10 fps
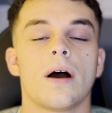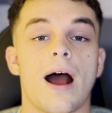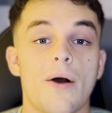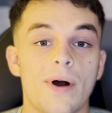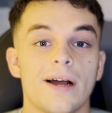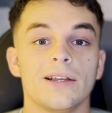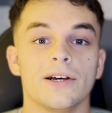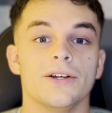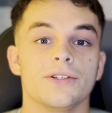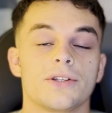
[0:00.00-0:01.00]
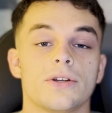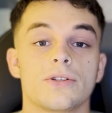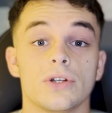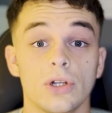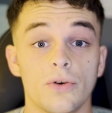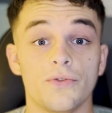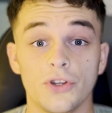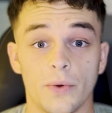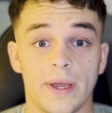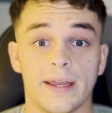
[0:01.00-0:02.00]
how I learned to love
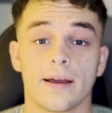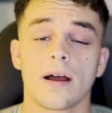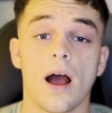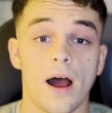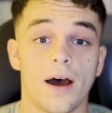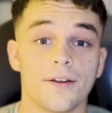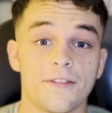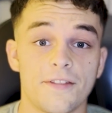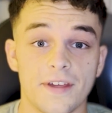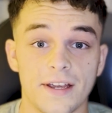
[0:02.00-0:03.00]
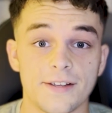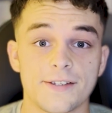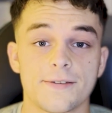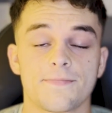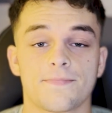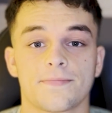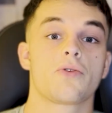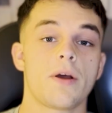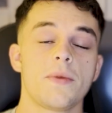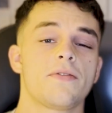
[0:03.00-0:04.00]
doing hard things. Now,
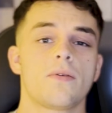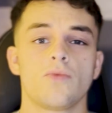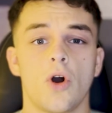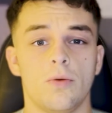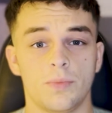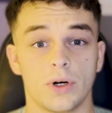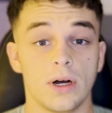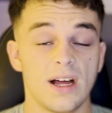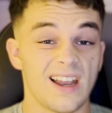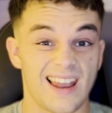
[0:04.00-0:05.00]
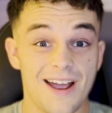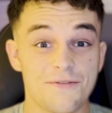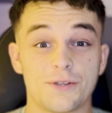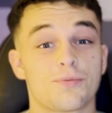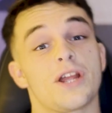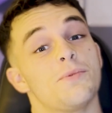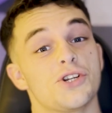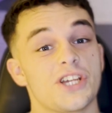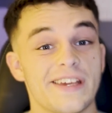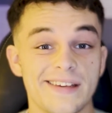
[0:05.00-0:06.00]
correct me if I'm wrong, but life is pretty
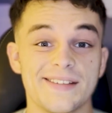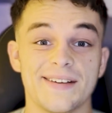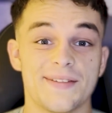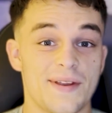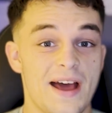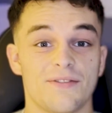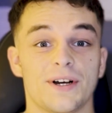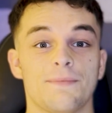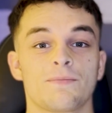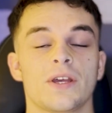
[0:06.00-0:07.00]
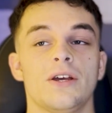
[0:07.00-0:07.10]
much easier than ever.